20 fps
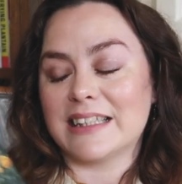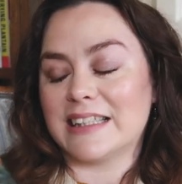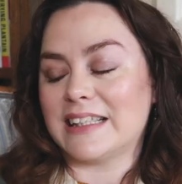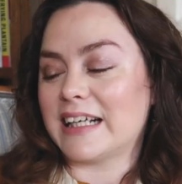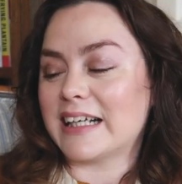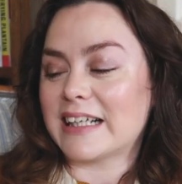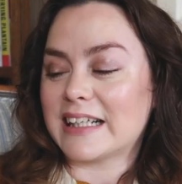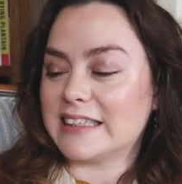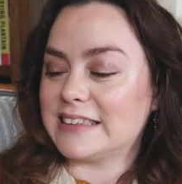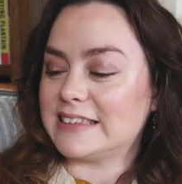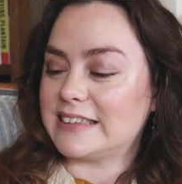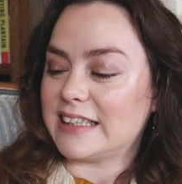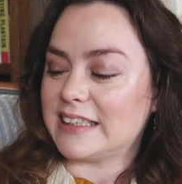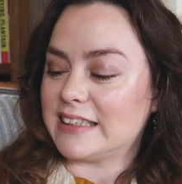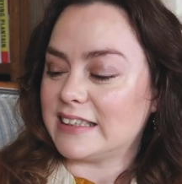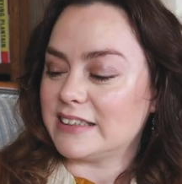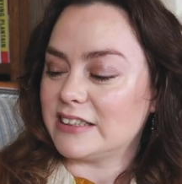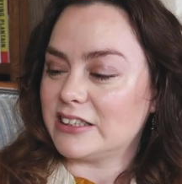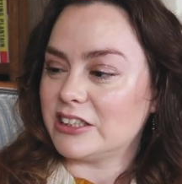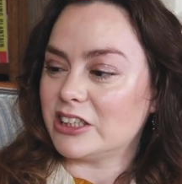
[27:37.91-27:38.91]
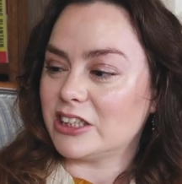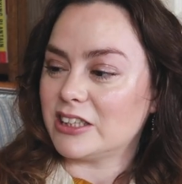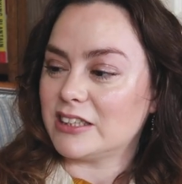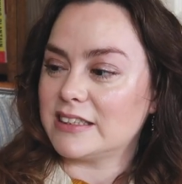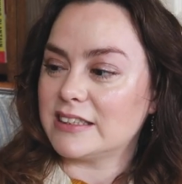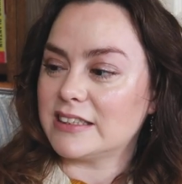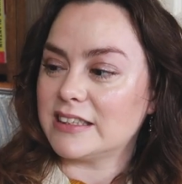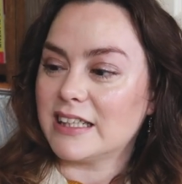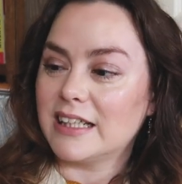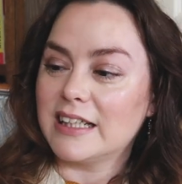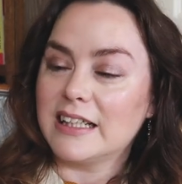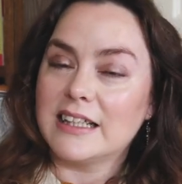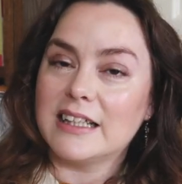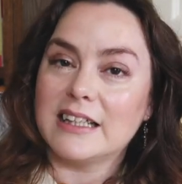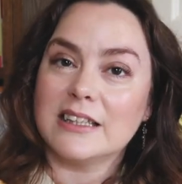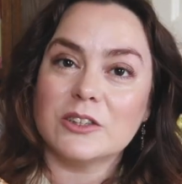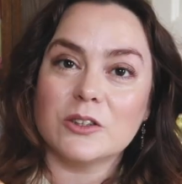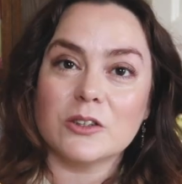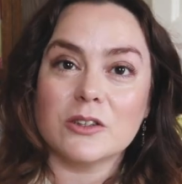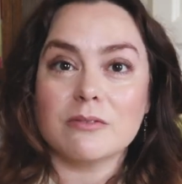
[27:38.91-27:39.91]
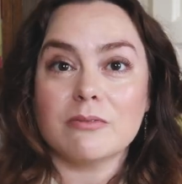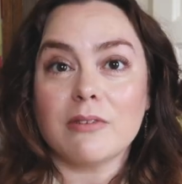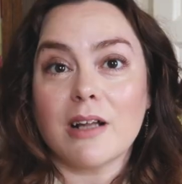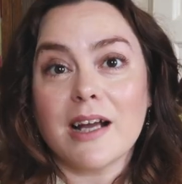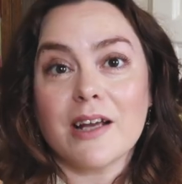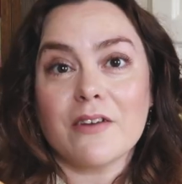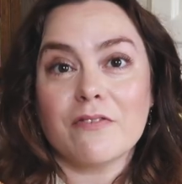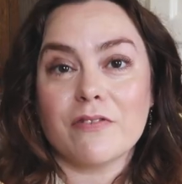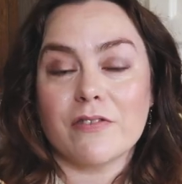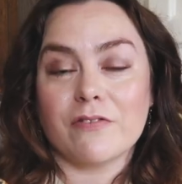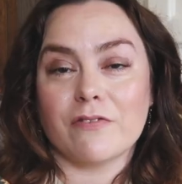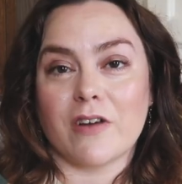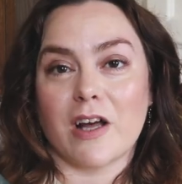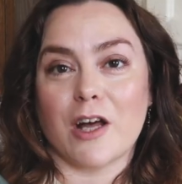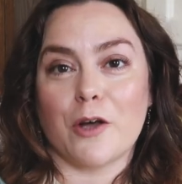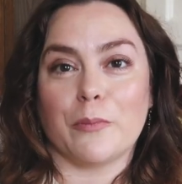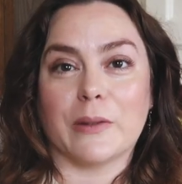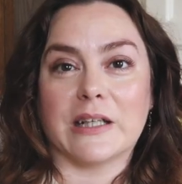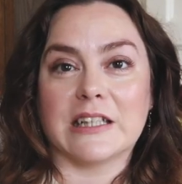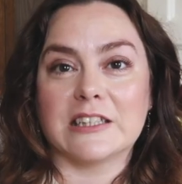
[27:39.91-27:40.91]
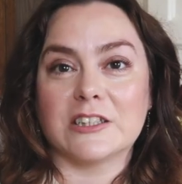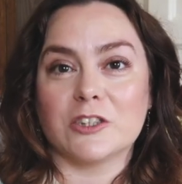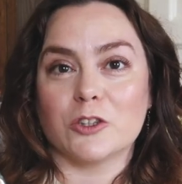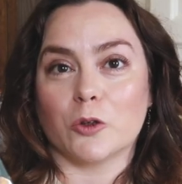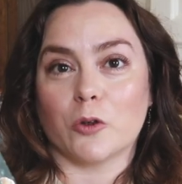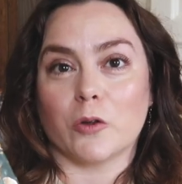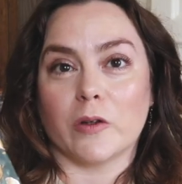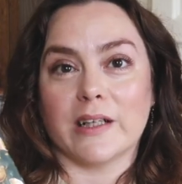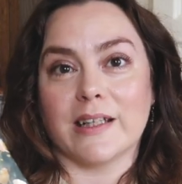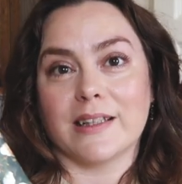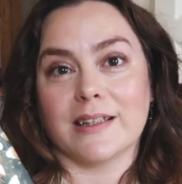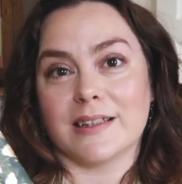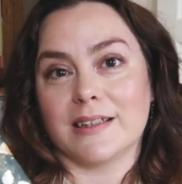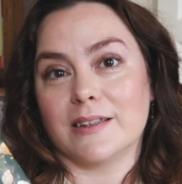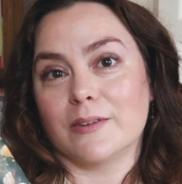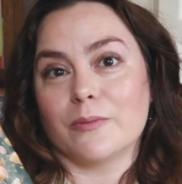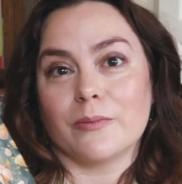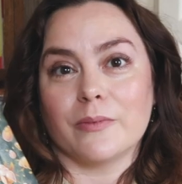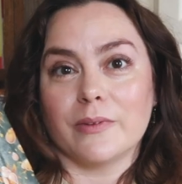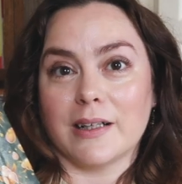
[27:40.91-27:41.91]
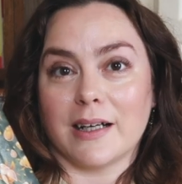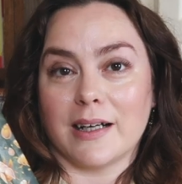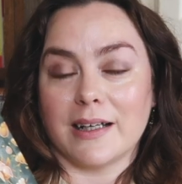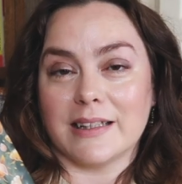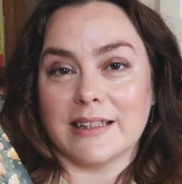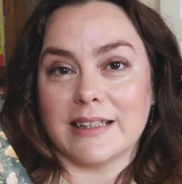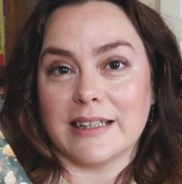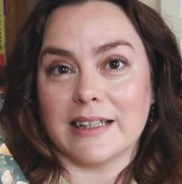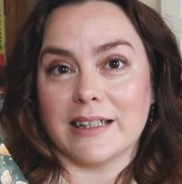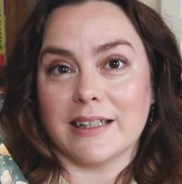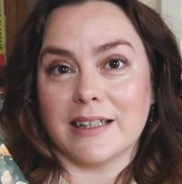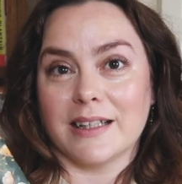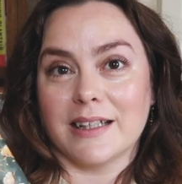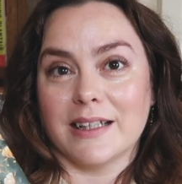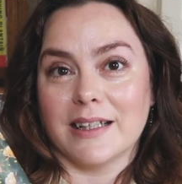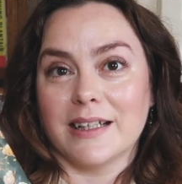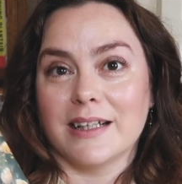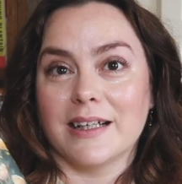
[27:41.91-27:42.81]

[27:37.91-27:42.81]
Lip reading: And like I said, it's just a sort of life-affirming story that I think